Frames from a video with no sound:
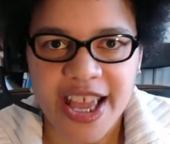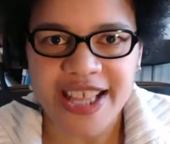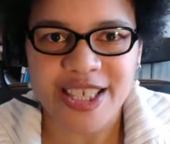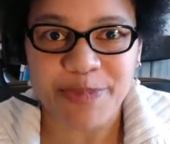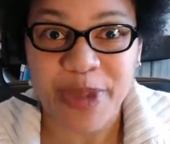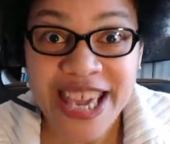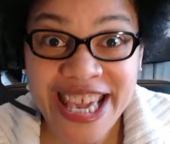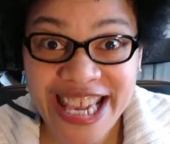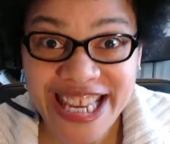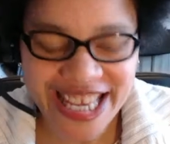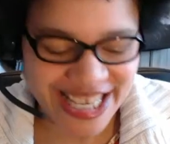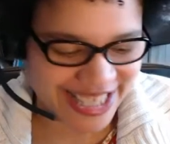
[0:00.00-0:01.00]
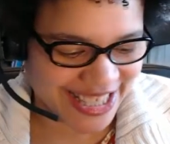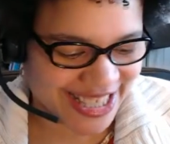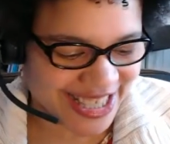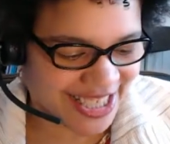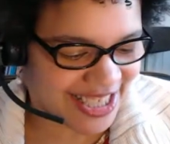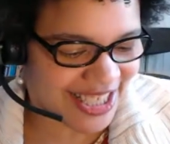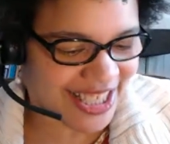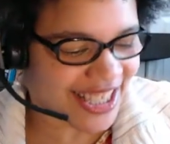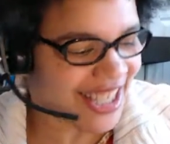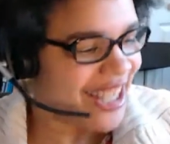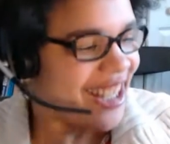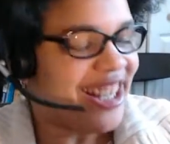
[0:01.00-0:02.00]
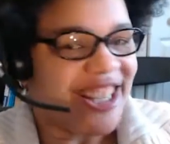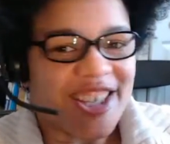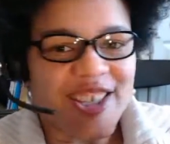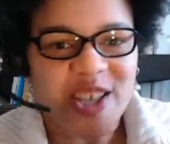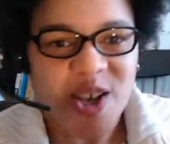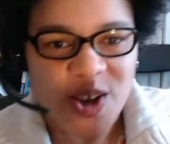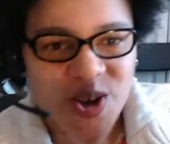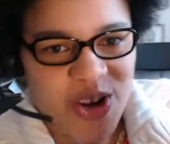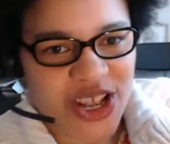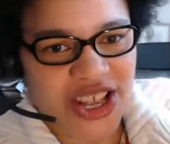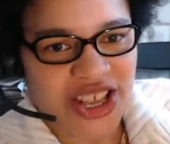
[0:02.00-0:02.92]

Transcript: It's peakiness. So,